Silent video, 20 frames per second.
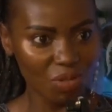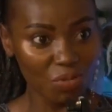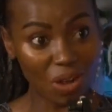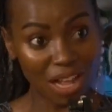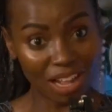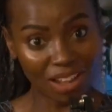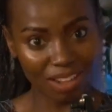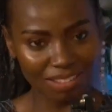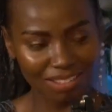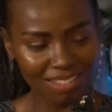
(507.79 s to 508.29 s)

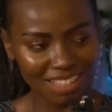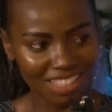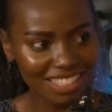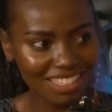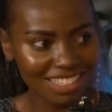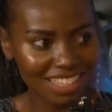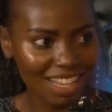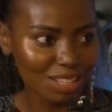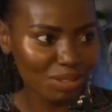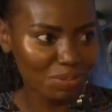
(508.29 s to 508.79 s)
Well, it
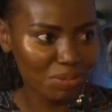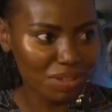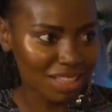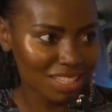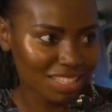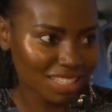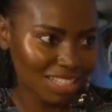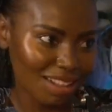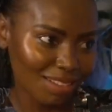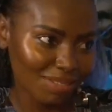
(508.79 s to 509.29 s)
starts with
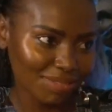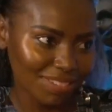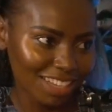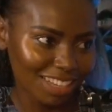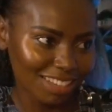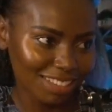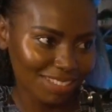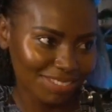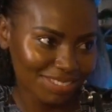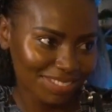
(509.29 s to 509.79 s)
the
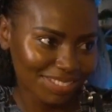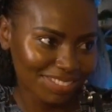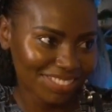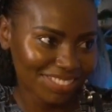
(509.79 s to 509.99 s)
self-love.